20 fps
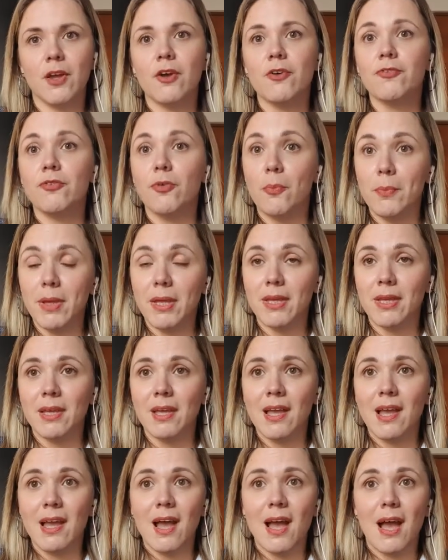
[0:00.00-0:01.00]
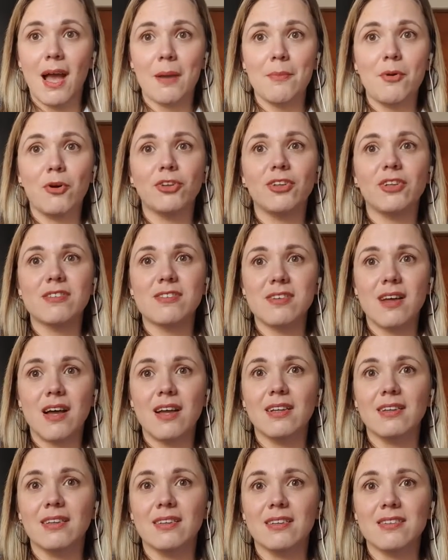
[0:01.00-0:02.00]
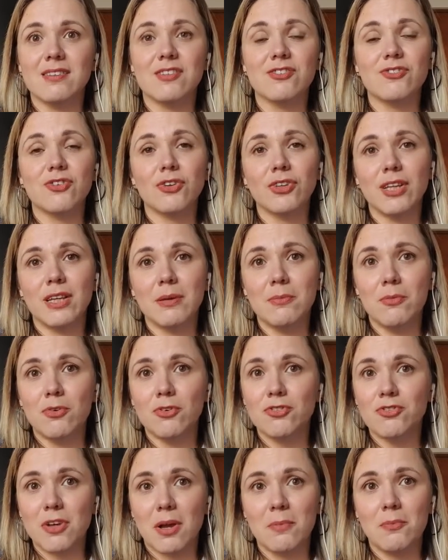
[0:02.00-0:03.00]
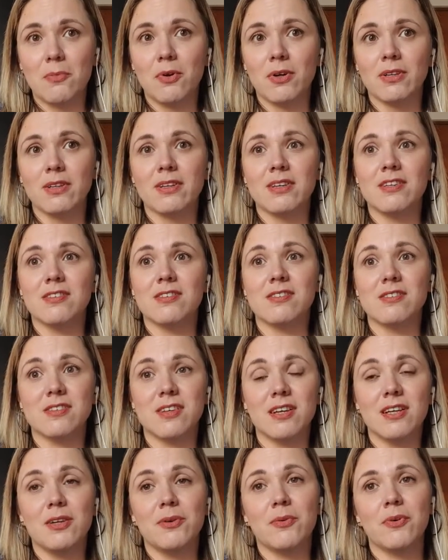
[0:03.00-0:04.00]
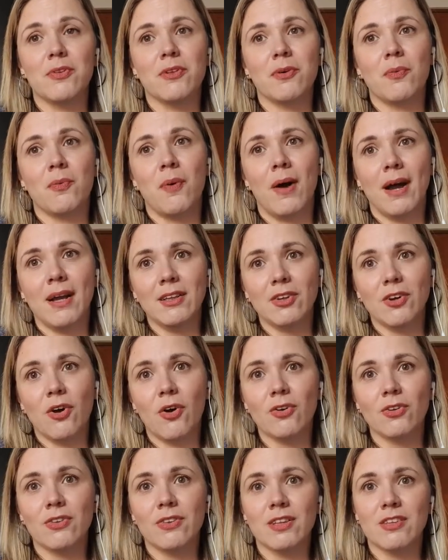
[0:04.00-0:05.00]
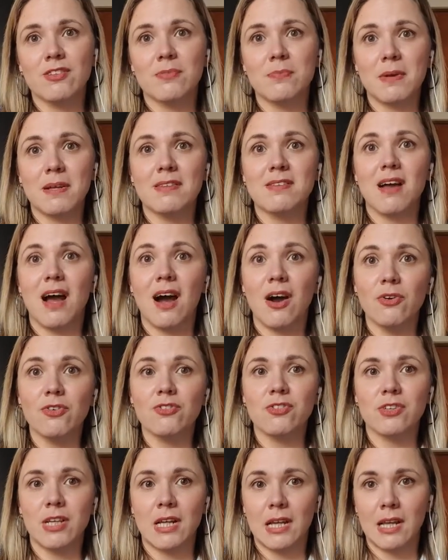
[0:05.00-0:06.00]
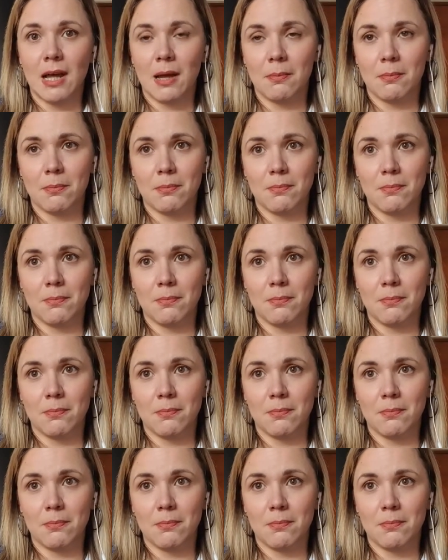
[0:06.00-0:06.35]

For me, a modern scientist is not anymore someone necessarily with a white coat that spends hours in a lab.